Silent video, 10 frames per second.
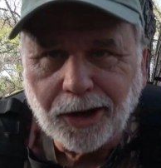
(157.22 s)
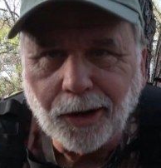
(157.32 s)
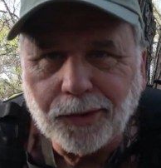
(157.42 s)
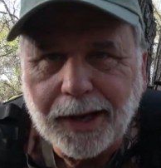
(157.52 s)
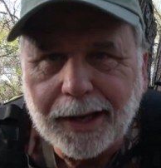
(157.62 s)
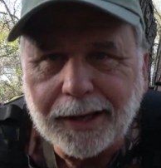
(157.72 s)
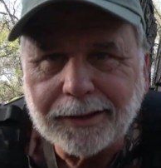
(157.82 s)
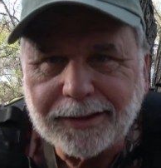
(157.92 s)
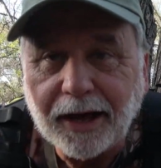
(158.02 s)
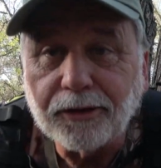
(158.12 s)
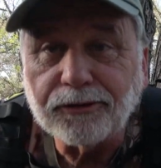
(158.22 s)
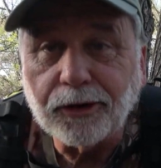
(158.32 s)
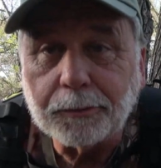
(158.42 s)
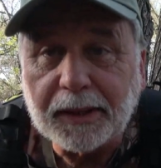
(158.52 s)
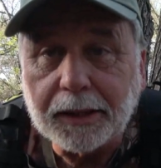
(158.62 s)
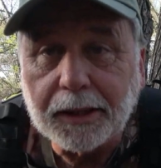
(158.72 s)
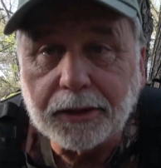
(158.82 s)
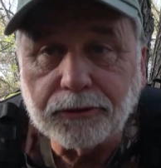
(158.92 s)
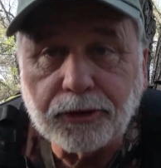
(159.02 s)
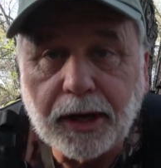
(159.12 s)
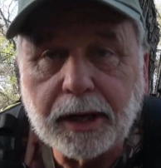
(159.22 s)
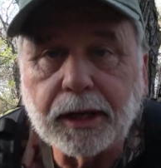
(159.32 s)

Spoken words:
Okay, now the fun begins.